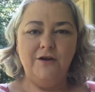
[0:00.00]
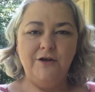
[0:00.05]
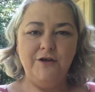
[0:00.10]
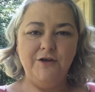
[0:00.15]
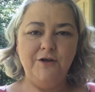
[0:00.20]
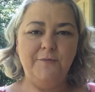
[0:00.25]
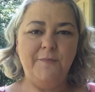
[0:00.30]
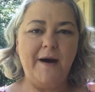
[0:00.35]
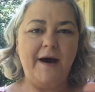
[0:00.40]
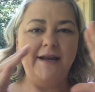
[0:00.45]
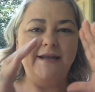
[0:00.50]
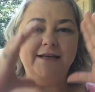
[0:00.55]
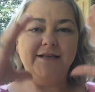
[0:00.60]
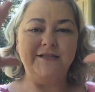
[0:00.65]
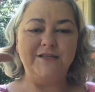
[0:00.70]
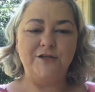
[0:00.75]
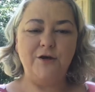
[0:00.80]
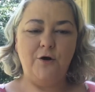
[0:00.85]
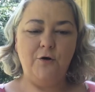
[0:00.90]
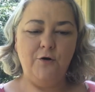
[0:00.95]
your body
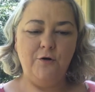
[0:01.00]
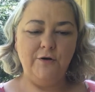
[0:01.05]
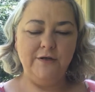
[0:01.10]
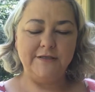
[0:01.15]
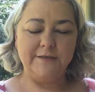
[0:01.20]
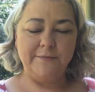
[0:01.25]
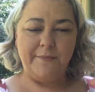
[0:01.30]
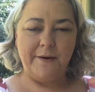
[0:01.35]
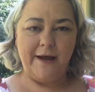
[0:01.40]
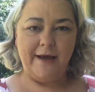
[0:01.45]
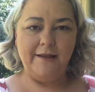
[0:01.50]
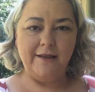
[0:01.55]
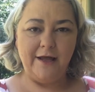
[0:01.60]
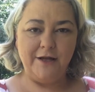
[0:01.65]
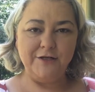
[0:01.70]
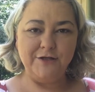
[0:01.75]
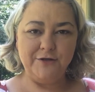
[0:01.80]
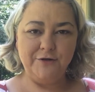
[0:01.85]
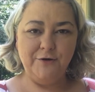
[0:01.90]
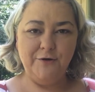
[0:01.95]
is it's a
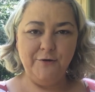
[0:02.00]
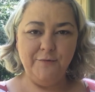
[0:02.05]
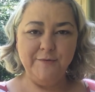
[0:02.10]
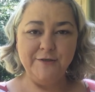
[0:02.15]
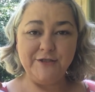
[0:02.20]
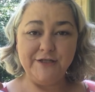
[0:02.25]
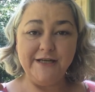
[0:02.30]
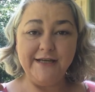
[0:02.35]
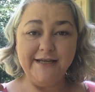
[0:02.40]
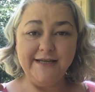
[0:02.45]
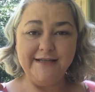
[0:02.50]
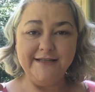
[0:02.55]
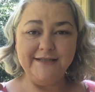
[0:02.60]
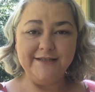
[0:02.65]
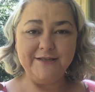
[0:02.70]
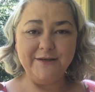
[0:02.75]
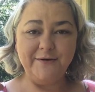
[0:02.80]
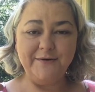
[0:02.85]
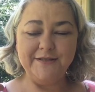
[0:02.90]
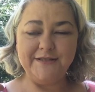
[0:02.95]
biological machine,
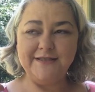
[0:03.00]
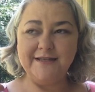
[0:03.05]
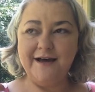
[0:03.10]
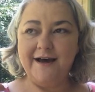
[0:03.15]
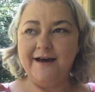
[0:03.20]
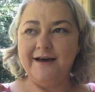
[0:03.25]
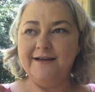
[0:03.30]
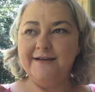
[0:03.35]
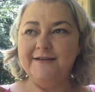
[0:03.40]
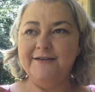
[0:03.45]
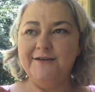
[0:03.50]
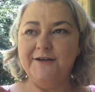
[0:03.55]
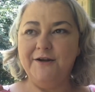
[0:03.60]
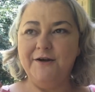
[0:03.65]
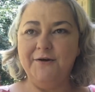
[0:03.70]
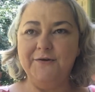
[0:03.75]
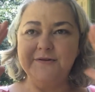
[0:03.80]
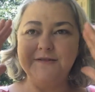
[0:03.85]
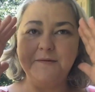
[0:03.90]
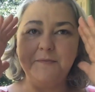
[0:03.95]
so it's not,
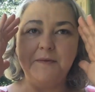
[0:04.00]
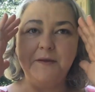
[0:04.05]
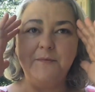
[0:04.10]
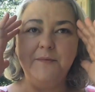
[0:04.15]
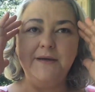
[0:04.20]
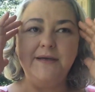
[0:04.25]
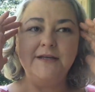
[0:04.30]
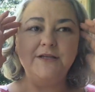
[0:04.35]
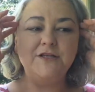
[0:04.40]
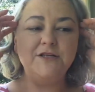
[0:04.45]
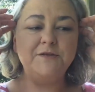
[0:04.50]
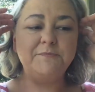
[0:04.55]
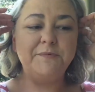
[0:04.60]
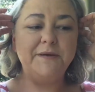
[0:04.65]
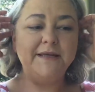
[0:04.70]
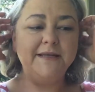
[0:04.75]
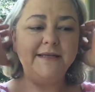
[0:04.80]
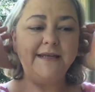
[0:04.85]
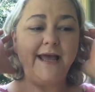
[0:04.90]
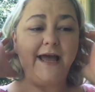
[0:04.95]
something we can just
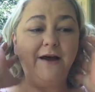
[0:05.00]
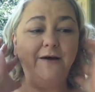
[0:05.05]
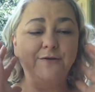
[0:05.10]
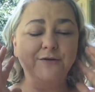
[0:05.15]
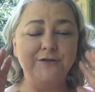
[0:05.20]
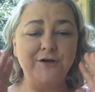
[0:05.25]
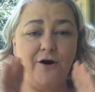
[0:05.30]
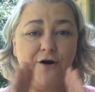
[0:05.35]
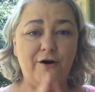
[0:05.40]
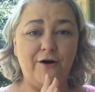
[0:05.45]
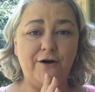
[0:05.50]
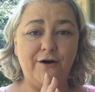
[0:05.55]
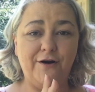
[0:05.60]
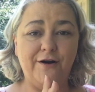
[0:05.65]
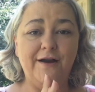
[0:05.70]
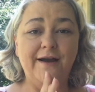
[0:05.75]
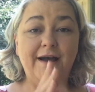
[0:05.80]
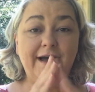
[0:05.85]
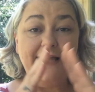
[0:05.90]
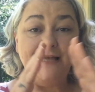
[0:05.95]
pin down to
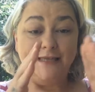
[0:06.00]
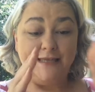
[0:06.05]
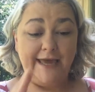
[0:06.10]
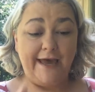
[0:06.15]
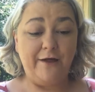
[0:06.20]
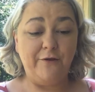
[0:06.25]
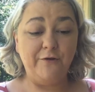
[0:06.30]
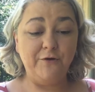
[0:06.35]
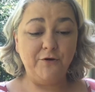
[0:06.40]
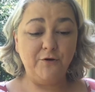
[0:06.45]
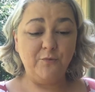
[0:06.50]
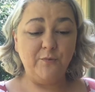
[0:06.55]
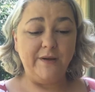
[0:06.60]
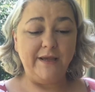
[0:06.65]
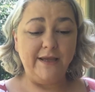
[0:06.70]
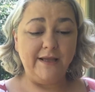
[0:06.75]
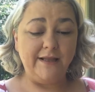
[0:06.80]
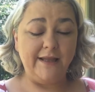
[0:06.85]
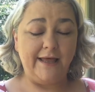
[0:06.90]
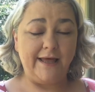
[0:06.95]
our calendar
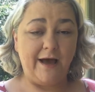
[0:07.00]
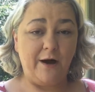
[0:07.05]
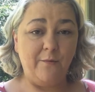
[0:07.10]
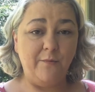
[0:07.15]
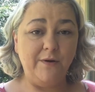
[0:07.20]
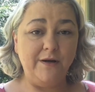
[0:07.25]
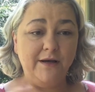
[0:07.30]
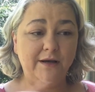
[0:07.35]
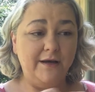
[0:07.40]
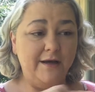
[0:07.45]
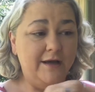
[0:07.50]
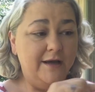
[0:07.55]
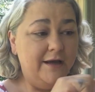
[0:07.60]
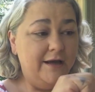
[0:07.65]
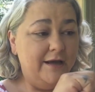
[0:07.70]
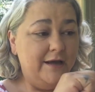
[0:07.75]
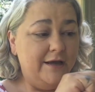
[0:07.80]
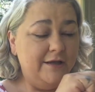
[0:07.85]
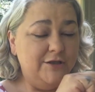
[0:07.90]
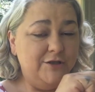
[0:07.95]
week. Like, I want to
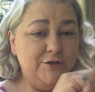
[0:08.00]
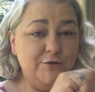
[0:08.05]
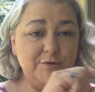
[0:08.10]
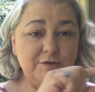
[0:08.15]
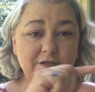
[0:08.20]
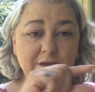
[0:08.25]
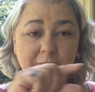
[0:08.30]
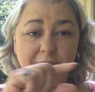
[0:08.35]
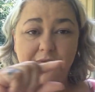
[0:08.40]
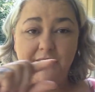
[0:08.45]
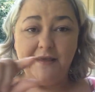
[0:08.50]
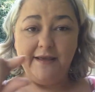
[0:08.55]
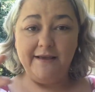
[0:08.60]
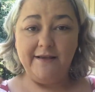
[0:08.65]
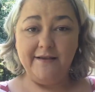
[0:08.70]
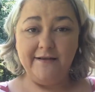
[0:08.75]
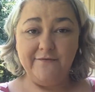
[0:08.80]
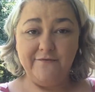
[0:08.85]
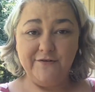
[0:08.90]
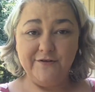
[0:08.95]
do
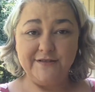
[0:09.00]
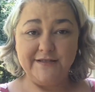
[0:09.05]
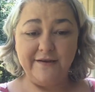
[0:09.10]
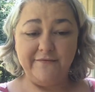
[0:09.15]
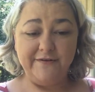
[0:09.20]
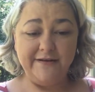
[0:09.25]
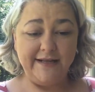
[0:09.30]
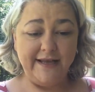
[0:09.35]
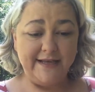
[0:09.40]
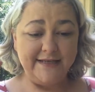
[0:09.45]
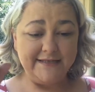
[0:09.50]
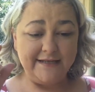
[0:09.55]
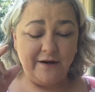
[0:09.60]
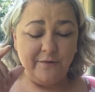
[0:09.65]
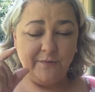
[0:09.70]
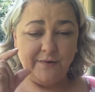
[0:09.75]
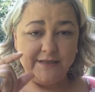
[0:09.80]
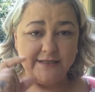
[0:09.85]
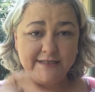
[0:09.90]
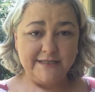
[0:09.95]
something for 7 days and I
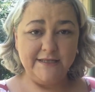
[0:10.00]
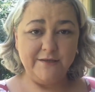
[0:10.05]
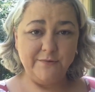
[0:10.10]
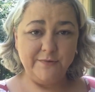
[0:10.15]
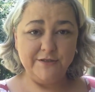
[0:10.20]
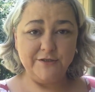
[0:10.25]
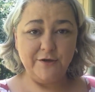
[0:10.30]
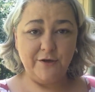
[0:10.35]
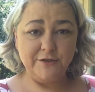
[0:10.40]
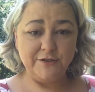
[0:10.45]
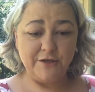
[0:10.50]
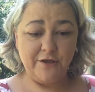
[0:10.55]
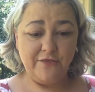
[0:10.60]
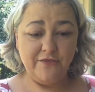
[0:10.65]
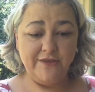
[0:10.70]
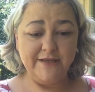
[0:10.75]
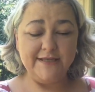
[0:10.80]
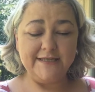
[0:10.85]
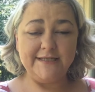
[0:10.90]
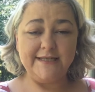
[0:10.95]
want to see the results
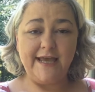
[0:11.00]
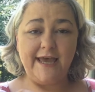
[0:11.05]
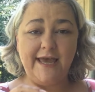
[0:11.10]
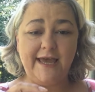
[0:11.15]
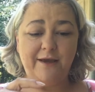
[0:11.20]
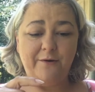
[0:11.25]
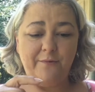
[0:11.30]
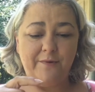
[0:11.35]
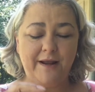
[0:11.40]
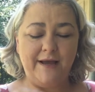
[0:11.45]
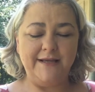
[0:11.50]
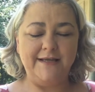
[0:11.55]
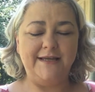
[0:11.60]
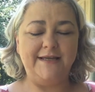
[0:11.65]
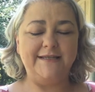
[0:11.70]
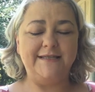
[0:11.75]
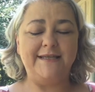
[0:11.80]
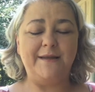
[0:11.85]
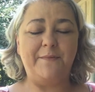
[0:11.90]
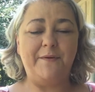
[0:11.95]
on this day when I
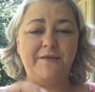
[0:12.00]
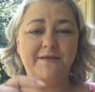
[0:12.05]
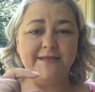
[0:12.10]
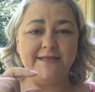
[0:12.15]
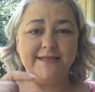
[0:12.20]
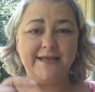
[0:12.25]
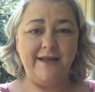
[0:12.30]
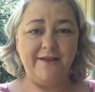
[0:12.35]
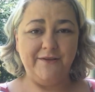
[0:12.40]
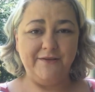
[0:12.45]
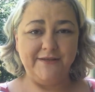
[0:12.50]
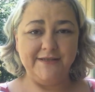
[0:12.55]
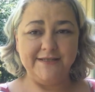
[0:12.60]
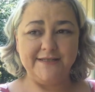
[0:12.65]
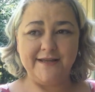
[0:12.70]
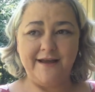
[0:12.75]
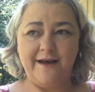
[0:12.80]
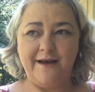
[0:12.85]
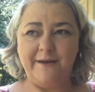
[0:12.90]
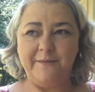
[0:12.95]
step on the scale at this
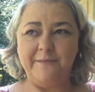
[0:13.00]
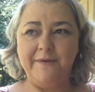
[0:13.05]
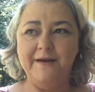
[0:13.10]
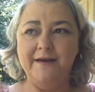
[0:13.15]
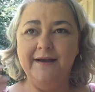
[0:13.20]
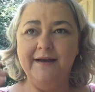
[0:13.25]
time.